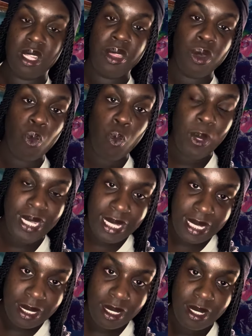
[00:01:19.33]
the
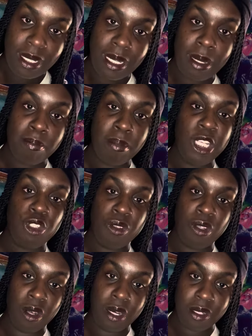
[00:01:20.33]
wicked
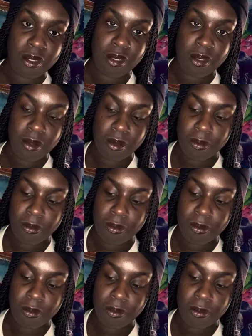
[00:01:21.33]
matriarchs.